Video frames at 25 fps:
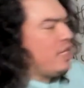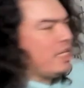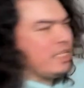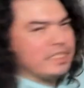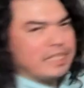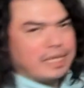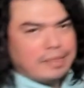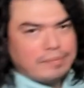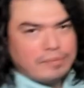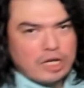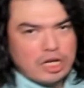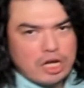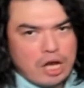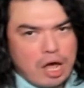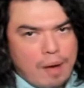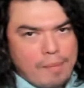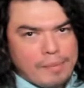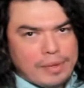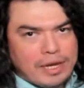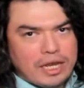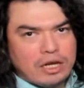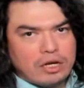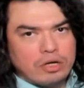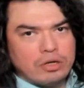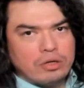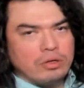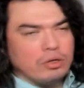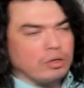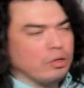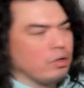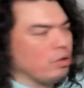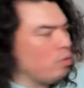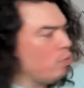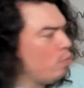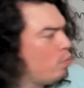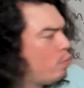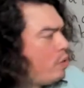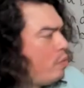same denominator,
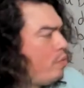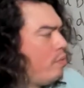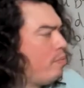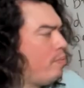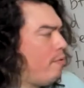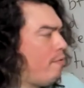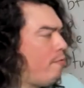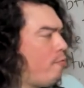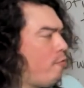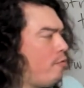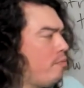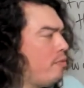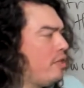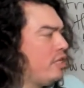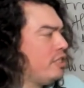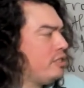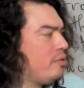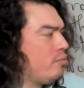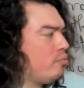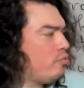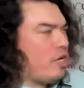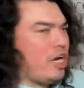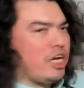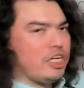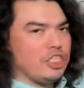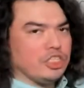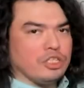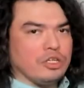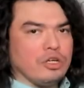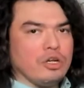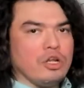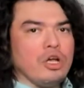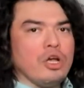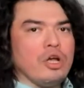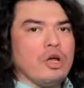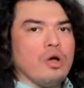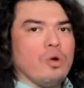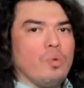when we perform the subtraction,
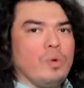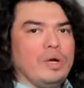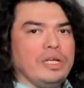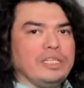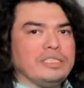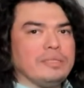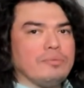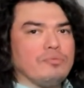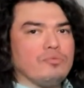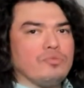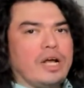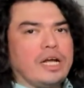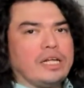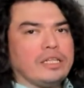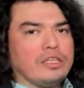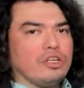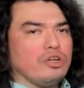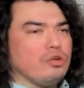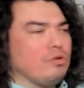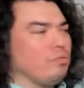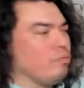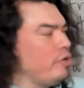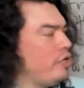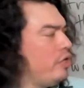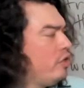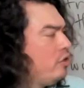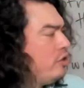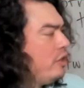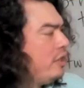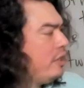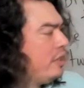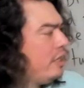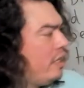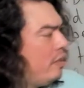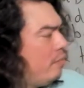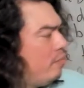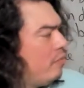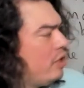we subtract the numerators and
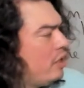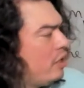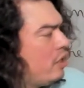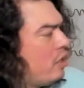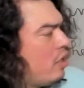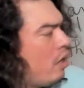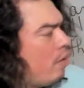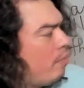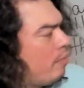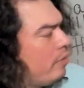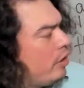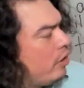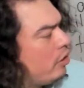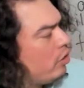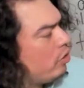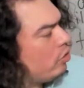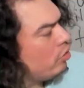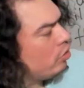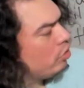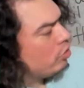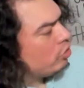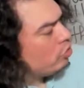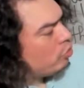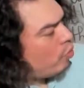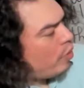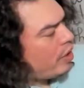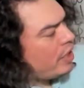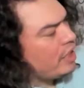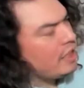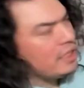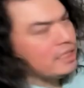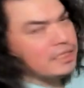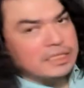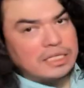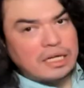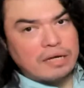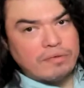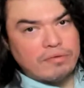keep the denominator.
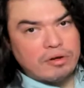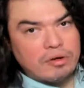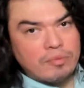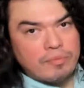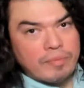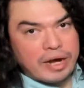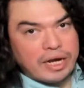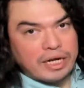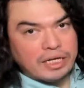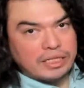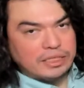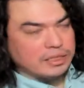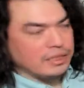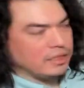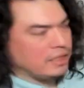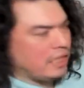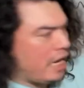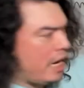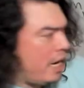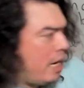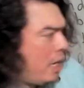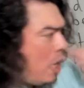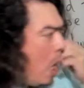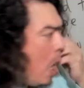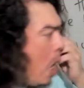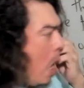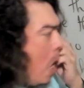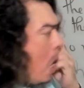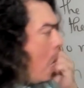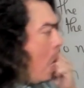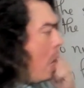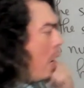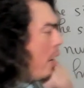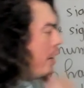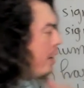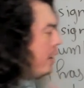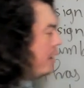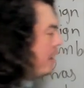27 minus 10
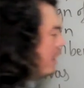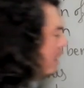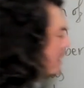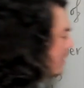is